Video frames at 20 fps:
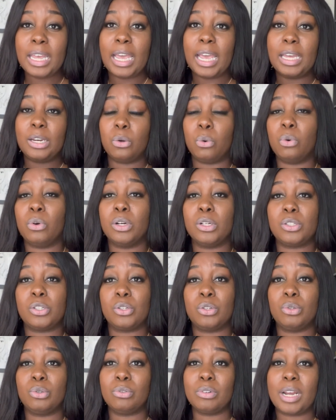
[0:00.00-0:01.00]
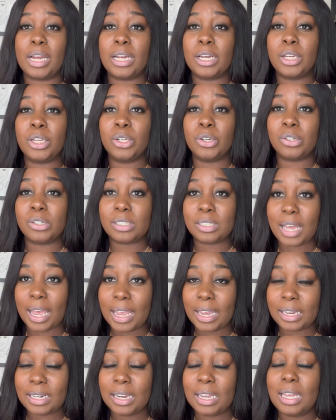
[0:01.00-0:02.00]
in order to create your
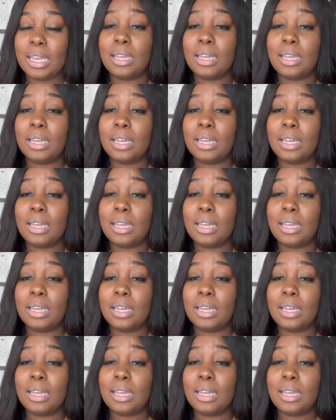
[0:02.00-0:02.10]
site.